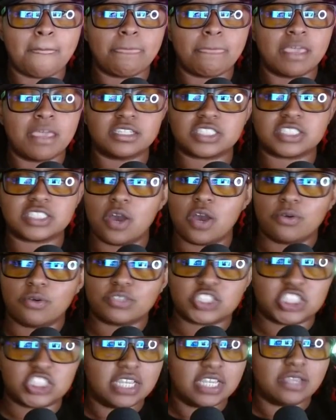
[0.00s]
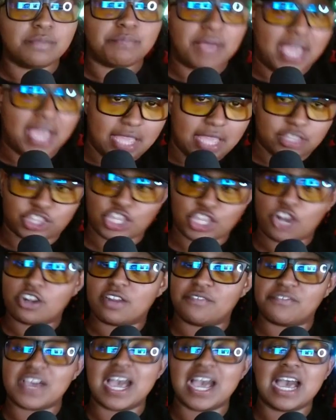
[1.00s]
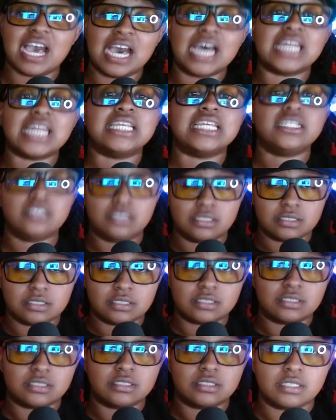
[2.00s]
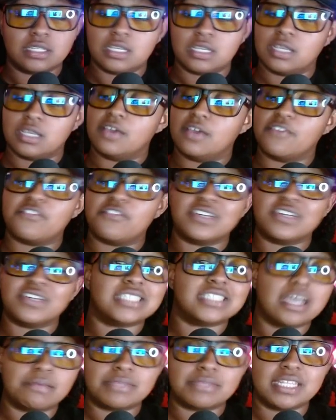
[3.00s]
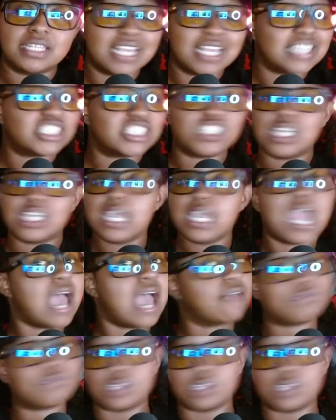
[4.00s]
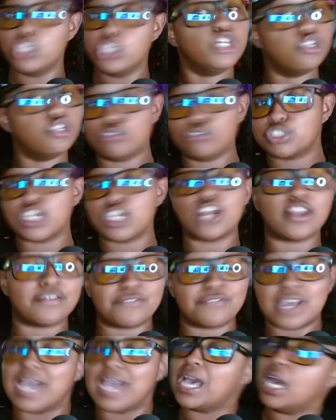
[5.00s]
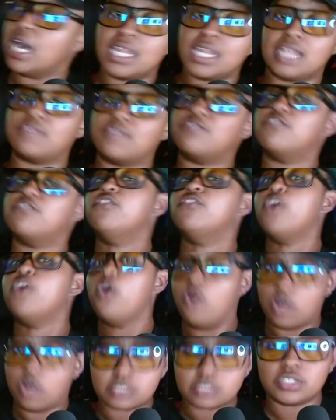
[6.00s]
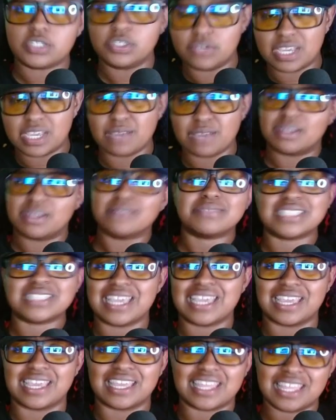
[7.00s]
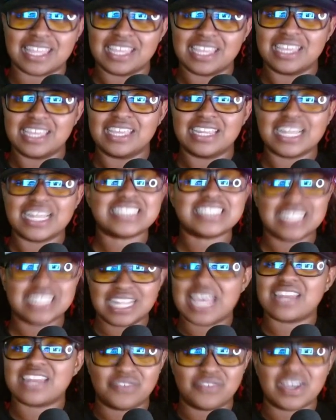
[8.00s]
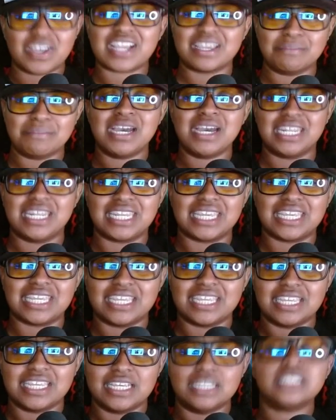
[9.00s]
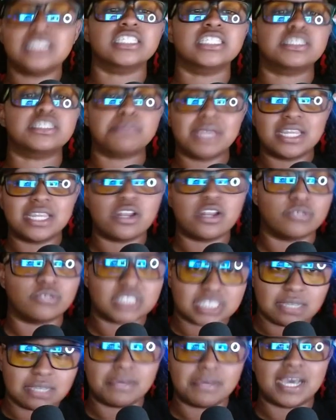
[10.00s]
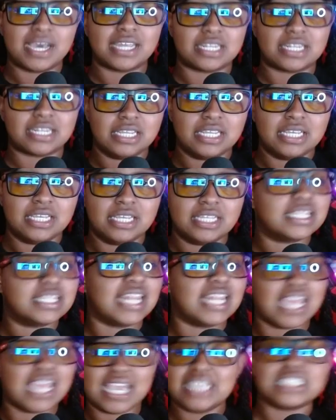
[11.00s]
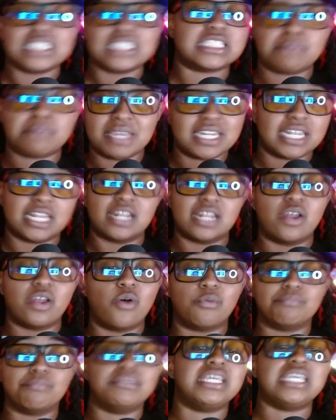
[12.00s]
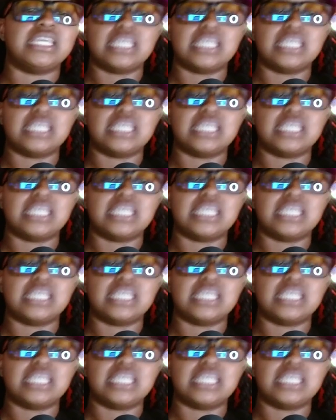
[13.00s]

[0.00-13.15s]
So she paid $3,500 for something that she didn't have to use $3,500 for. Do you get what I'm saying? That's a lot of fucking money to spend on somebody that ain't spending it on me.